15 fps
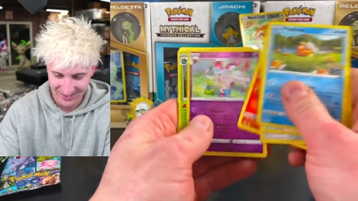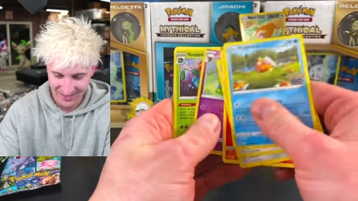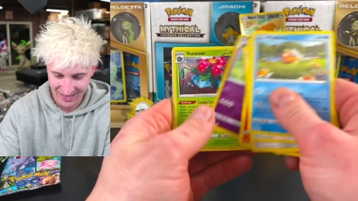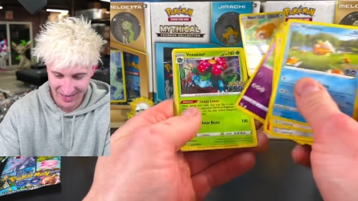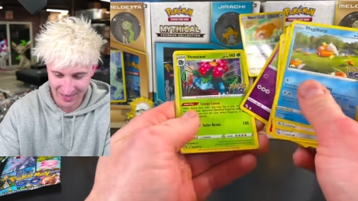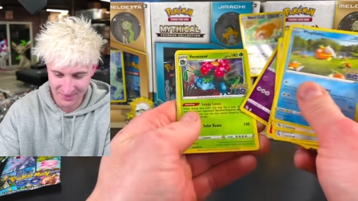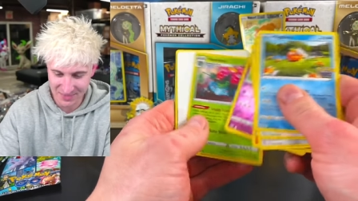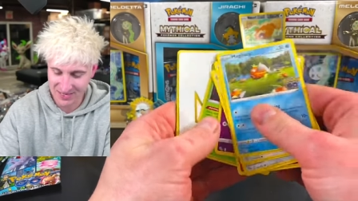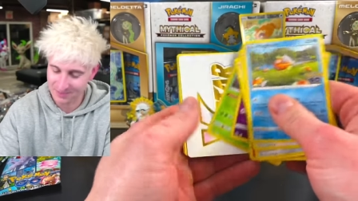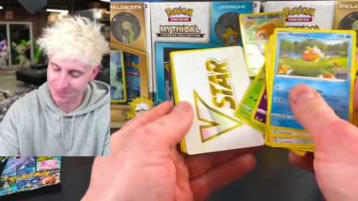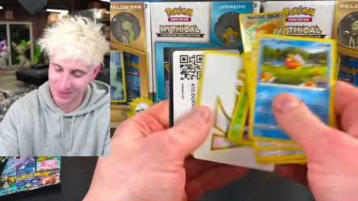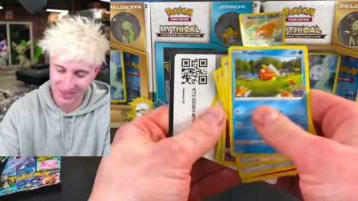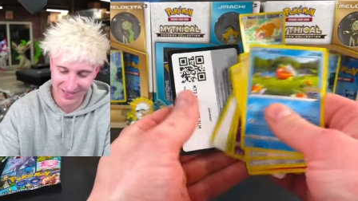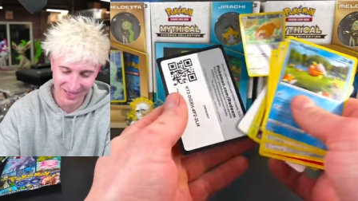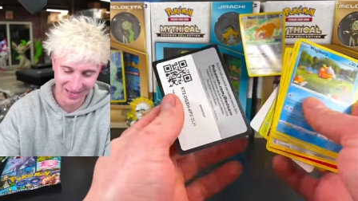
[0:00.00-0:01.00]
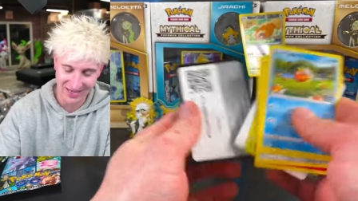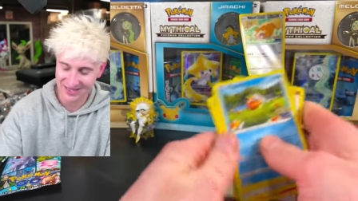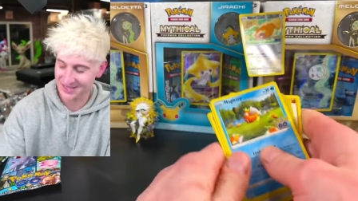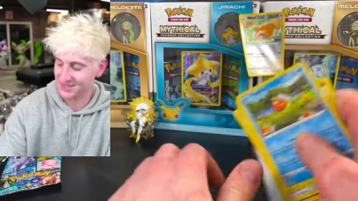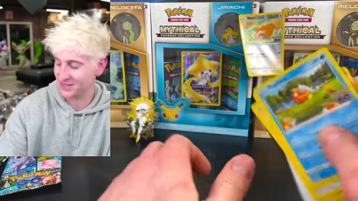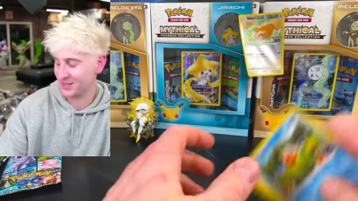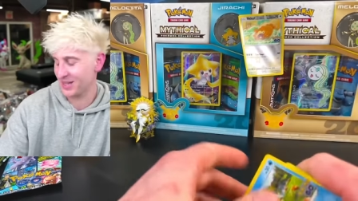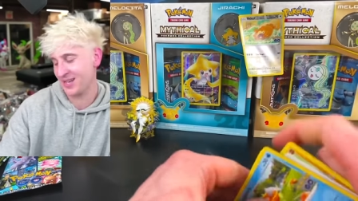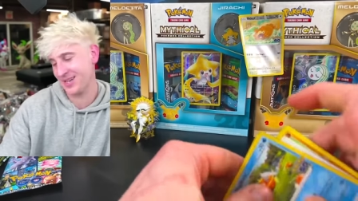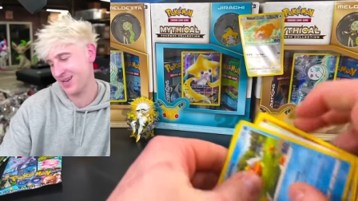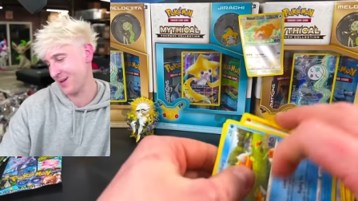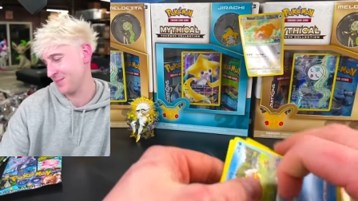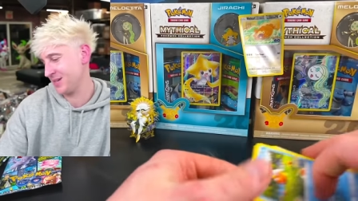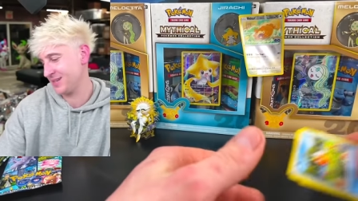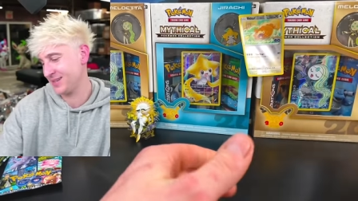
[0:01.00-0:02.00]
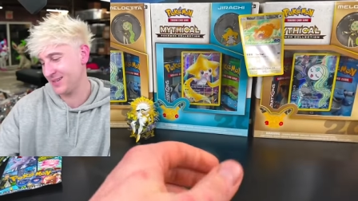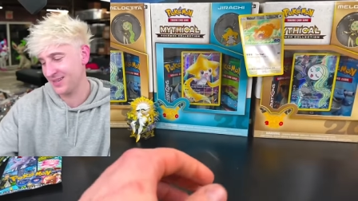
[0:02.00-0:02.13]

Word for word: I mean, but it's, I mean,